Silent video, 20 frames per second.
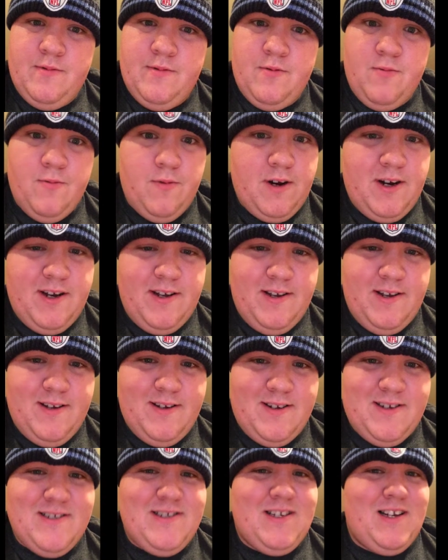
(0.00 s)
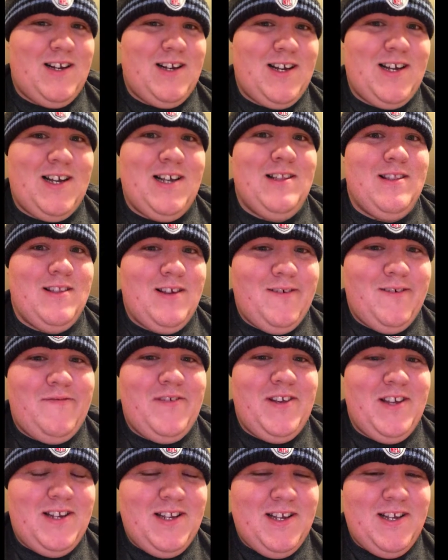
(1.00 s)
Why? Because I love
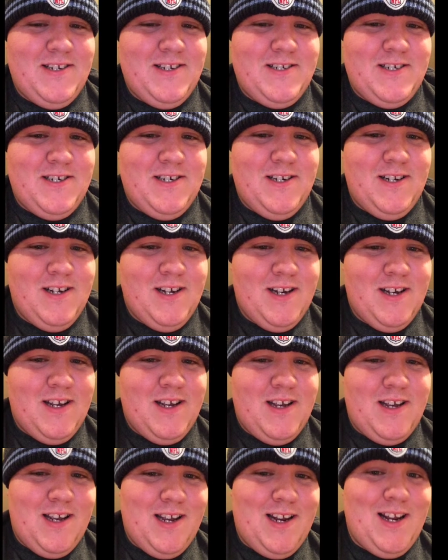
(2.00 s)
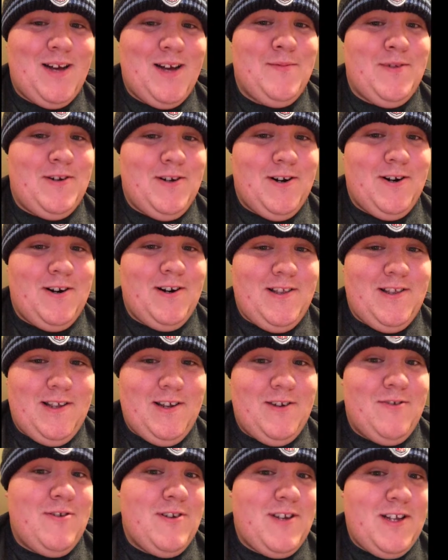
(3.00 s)
the attention, and I'm a dirty
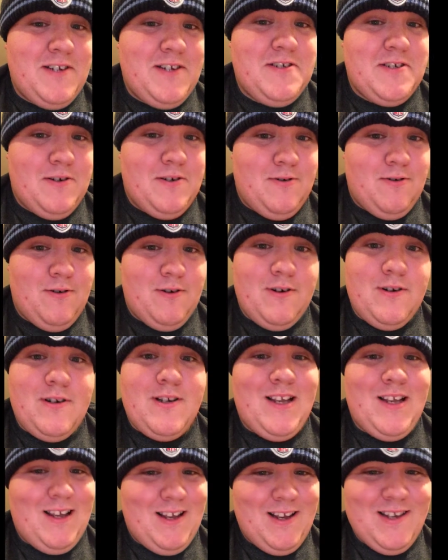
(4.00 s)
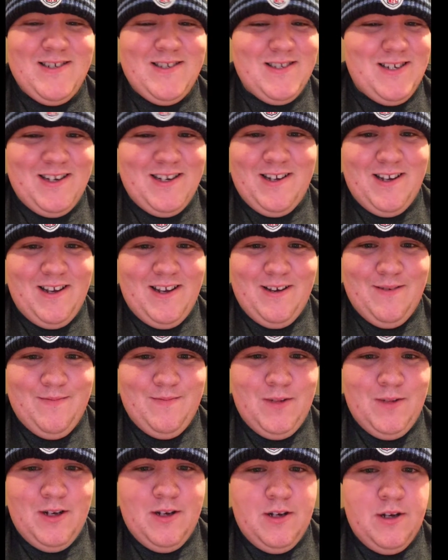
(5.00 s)
little attention whore. Yes, I am.
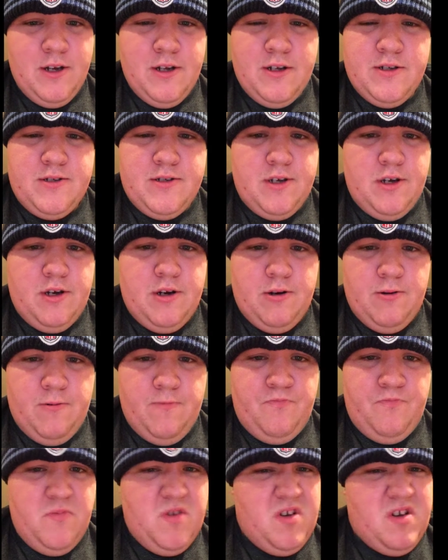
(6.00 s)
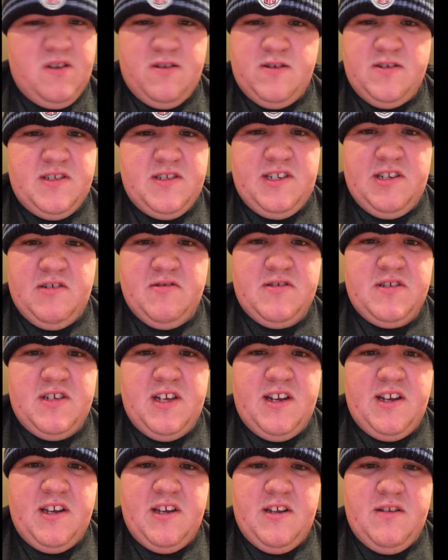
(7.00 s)
So, steal
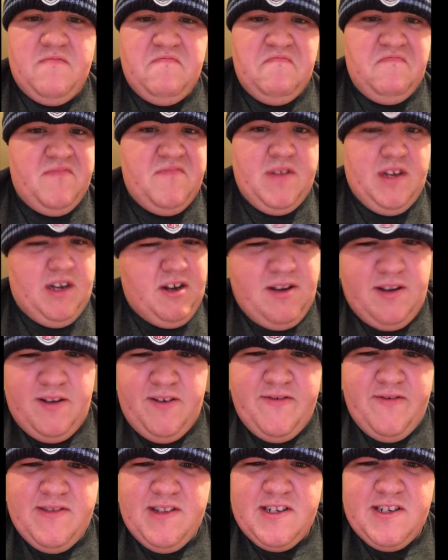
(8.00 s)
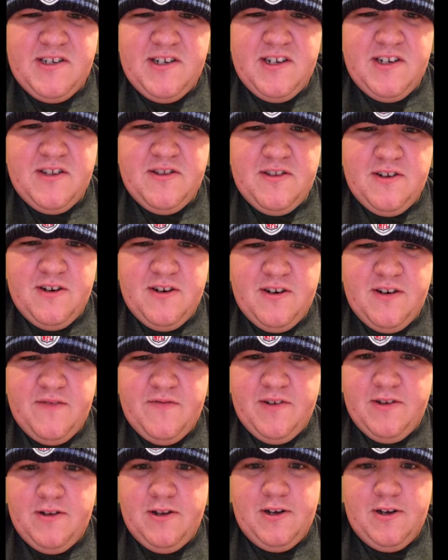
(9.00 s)
second. I'll even let you get to third if
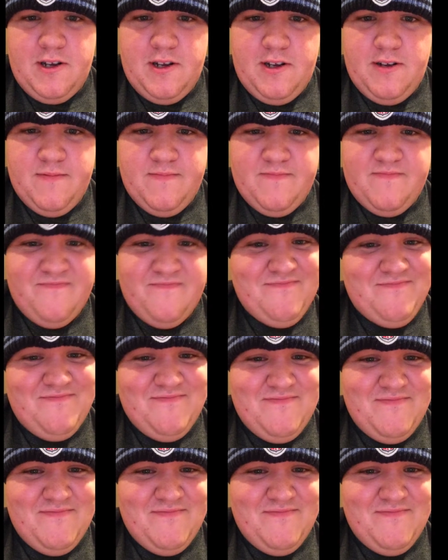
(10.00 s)
you're lucky. Hmm.